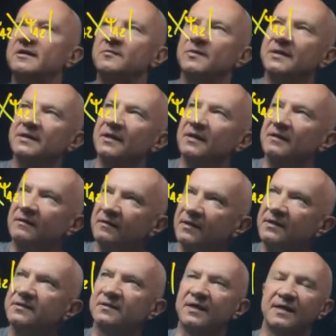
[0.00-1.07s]
but
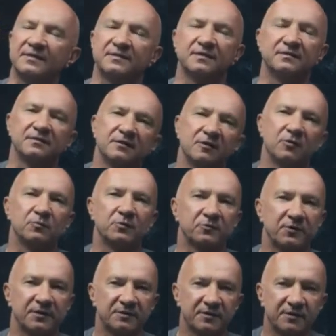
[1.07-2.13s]
this density
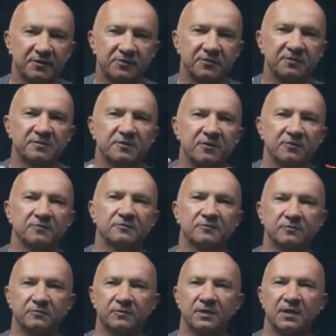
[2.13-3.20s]
operator that she's going
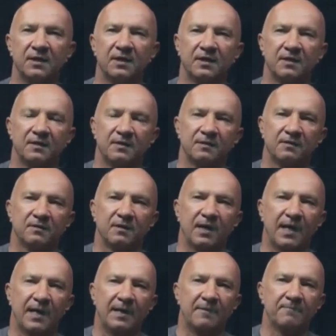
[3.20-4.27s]
to
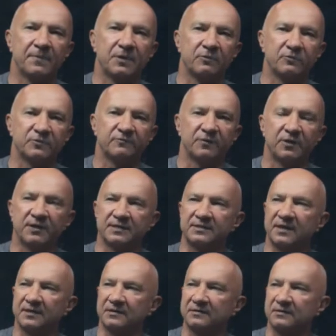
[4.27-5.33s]
use for her
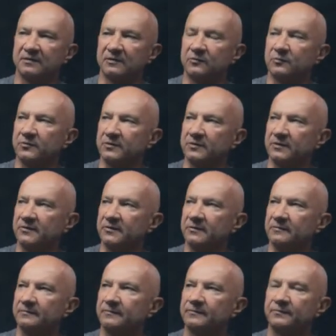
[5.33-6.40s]
statistical prediction.
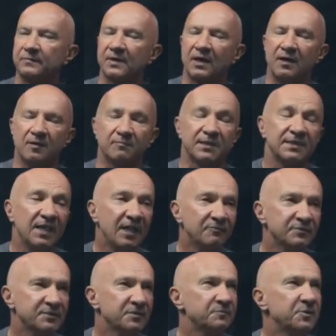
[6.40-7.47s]
But now
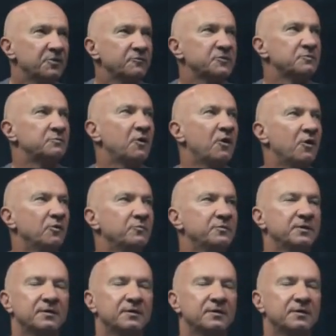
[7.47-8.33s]
suppose Bob